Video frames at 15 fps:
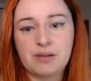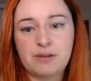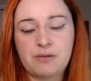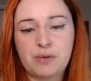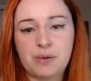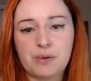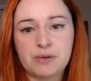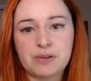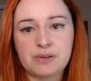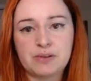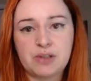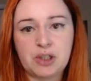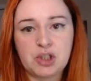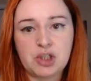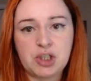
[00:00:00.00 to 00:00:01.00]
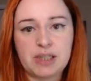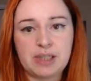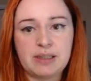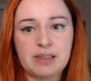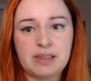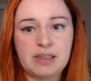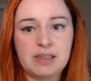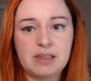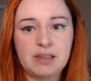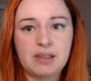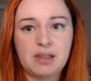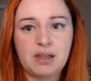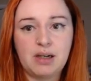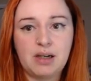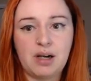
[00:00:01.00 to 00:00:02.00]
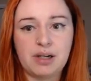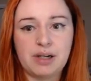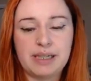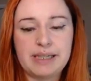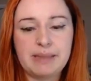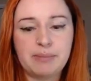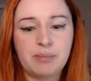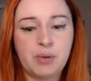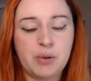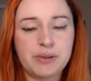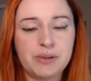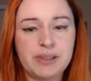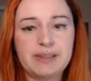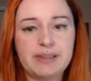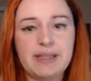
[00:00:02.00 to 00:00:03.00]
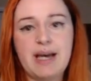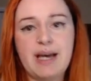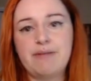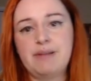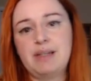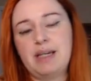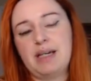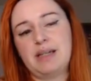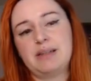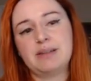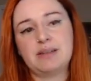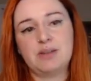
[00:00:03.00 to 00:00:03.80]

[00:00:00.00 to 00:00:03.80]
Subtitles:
Frozen Touch and the Arcane Bolt that they have in hand,